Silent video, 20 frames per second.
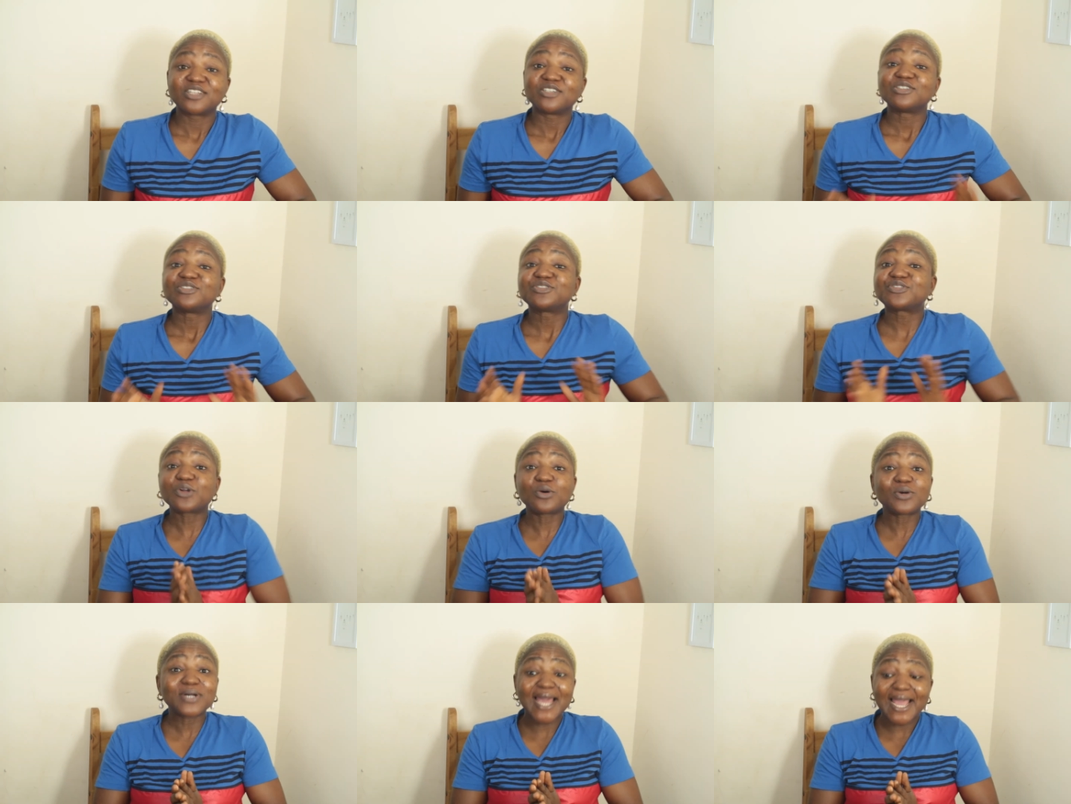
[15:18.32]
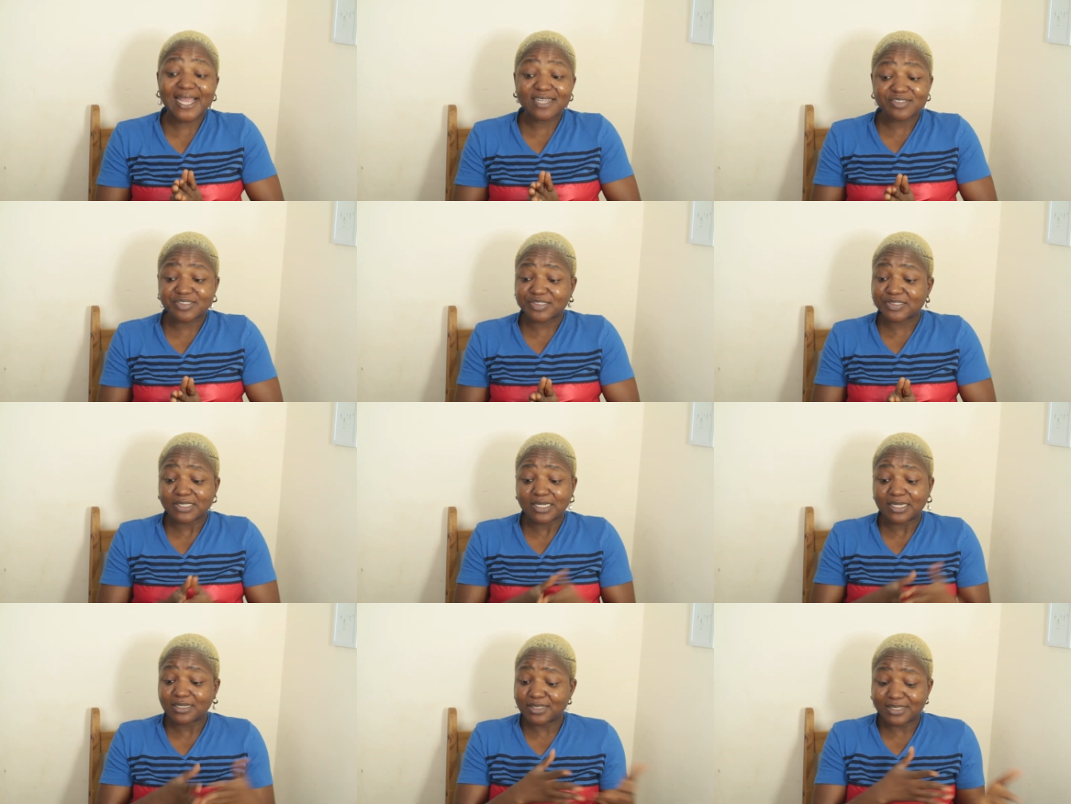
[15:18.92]
So
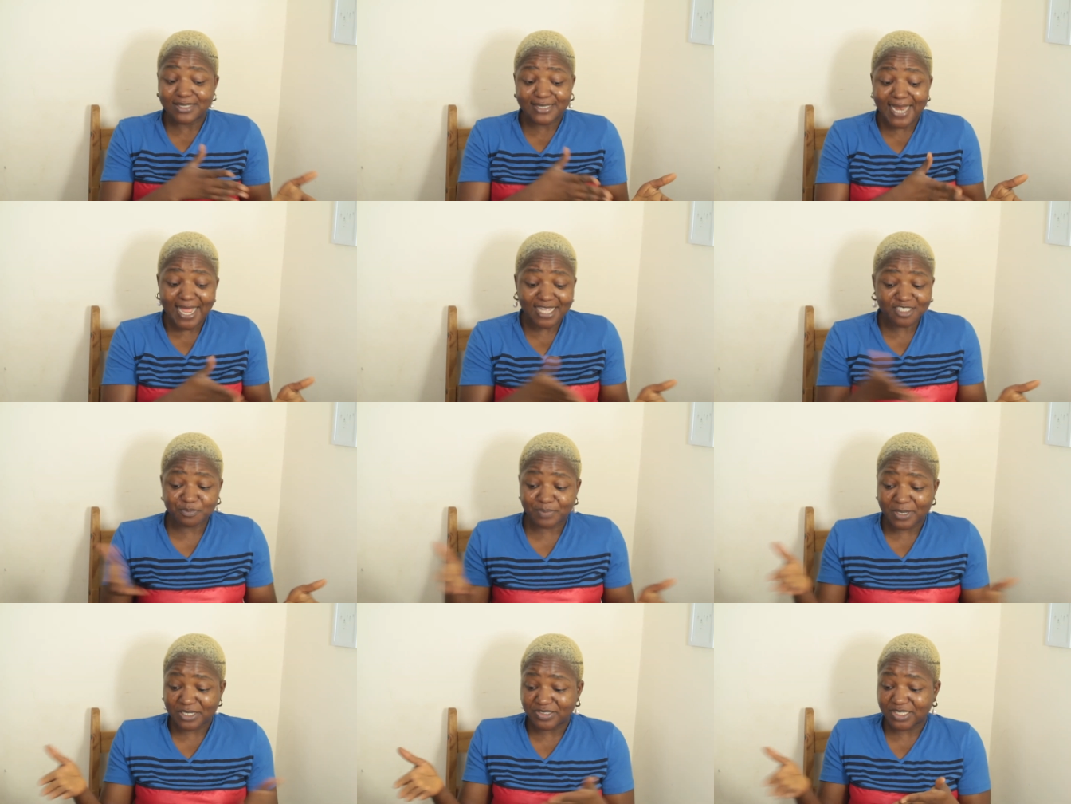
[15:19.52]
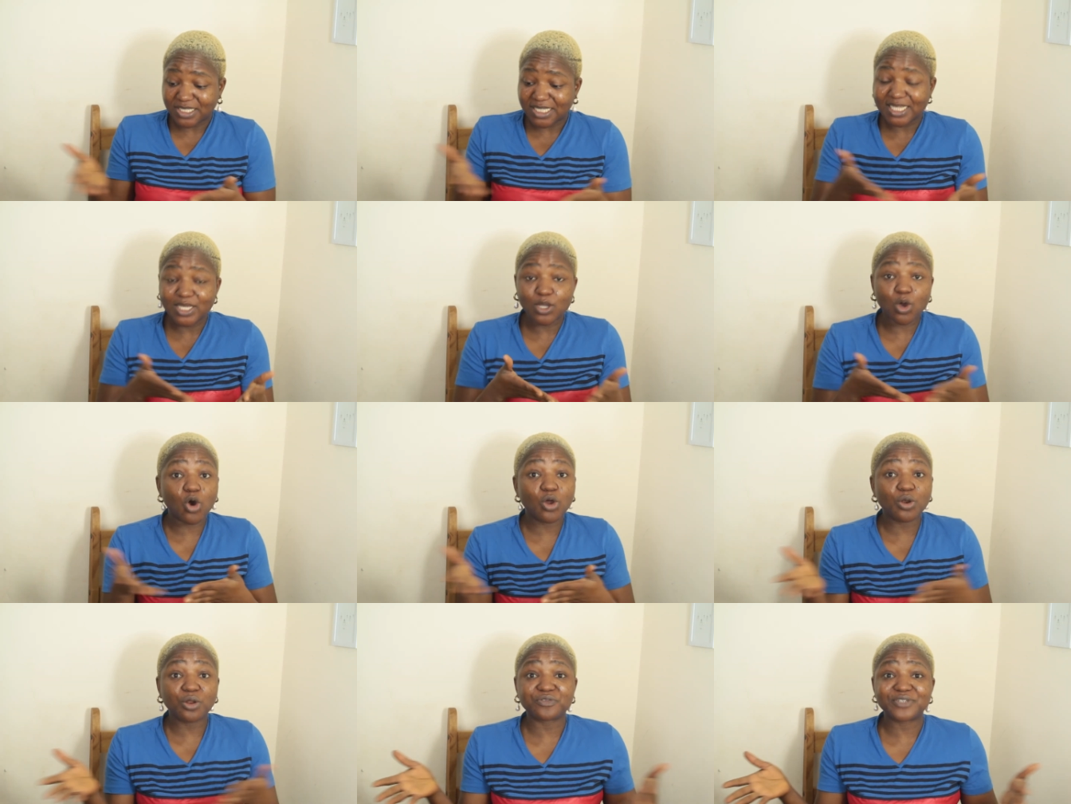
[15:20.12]
guys, that's basically
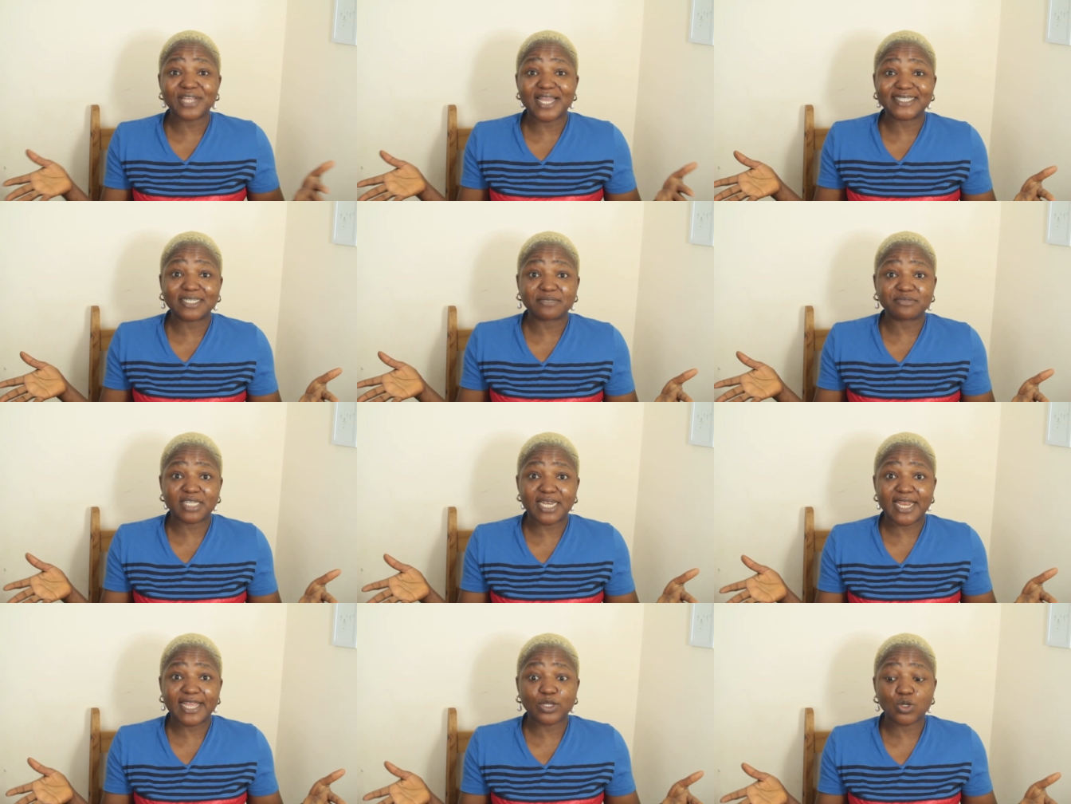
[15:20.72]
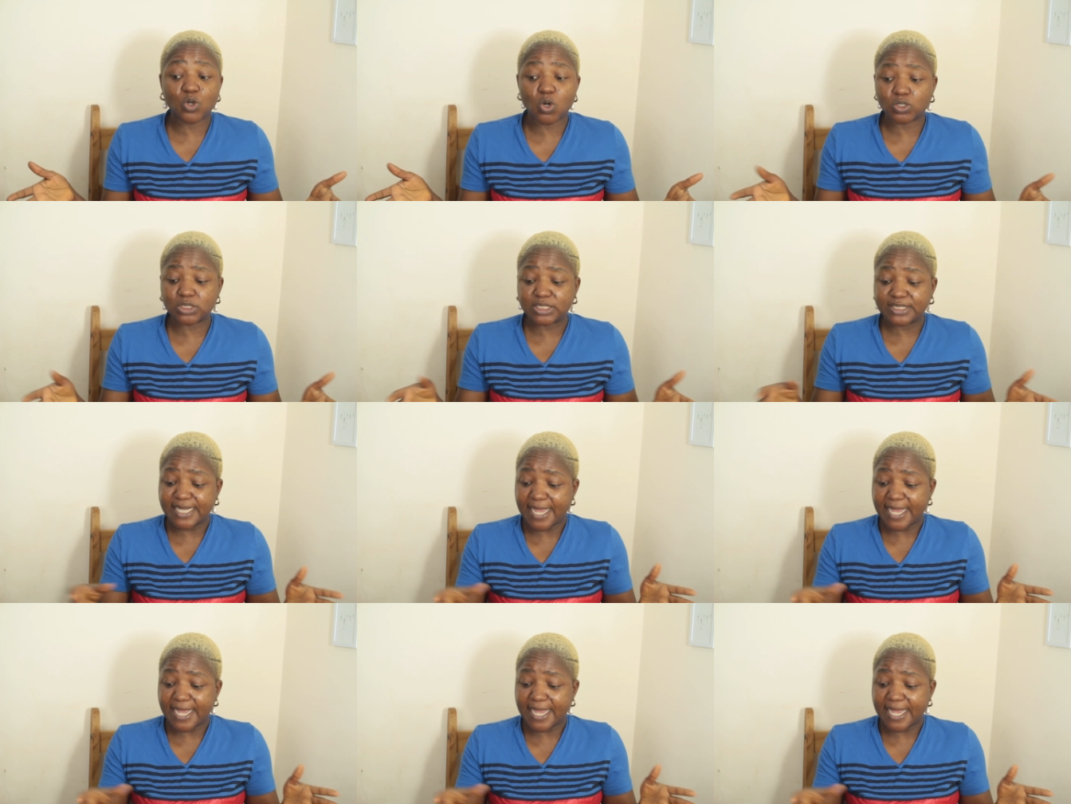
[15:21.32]
all of the items that I got.